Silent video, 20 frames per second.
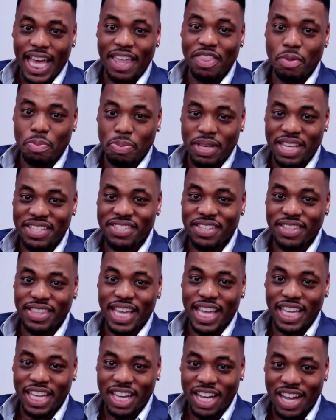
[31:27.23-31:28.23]
and the piece that
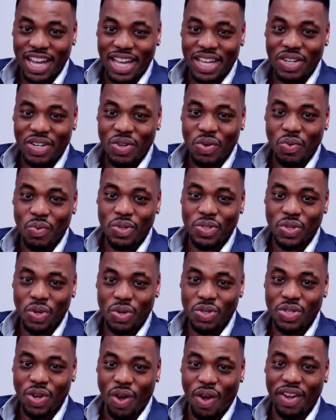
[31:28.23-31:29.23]
they cut was
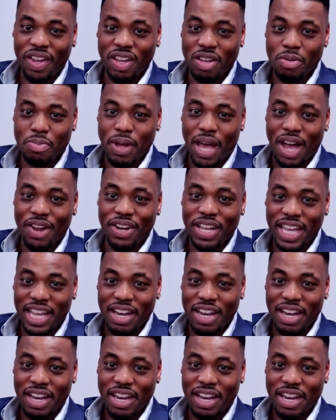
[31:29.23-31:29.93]
her talking about